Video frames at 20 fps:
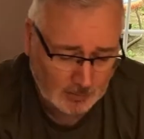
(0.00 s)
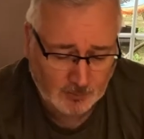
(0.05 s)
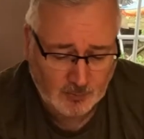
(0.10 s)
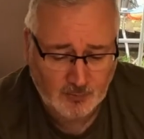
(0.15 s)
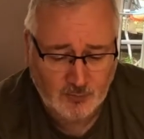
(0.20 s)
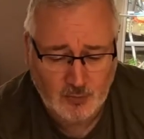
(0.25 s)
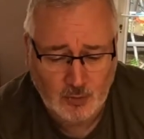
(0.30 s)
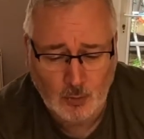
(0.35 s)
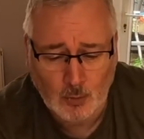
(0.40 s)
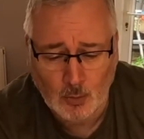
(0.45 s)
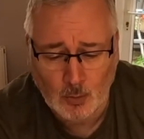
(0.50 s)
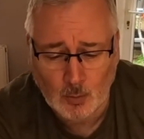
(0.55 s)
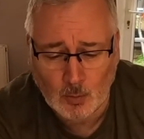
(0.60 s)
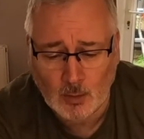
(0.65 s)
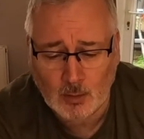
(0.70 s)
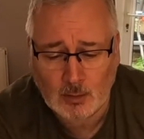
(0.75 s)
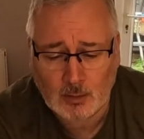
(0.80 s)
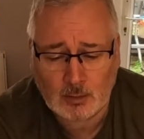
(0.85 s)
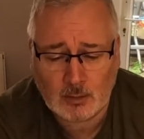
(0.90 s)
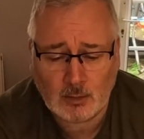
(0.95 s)
up a
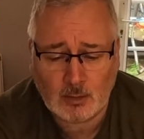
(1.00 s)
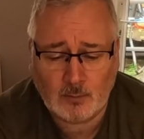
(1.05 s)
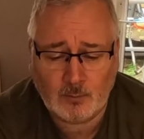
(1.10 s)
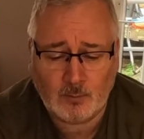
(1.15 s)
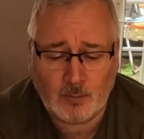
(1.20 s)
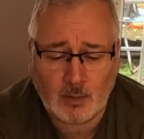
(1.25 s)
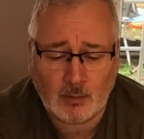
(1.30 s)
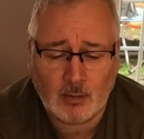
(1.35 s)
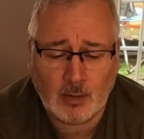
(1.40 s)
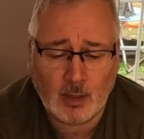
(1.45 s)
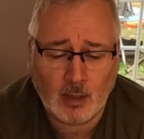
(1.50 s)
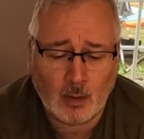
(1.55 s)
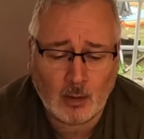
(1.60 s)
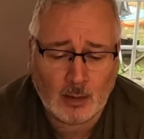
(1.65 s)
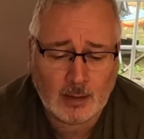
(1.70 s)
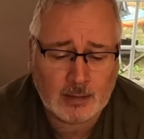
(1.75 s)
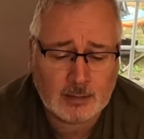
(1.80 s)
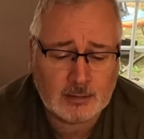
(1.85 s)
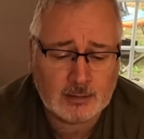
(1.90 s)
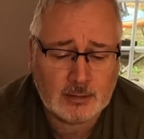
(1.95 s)
few very
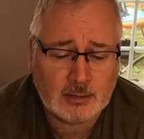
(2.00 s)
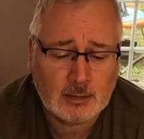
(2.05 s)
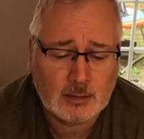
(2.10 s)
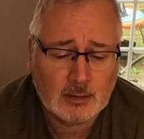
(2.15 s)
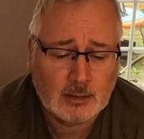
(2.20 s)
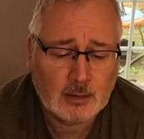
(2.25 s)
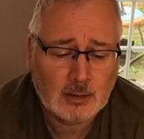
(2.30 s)
light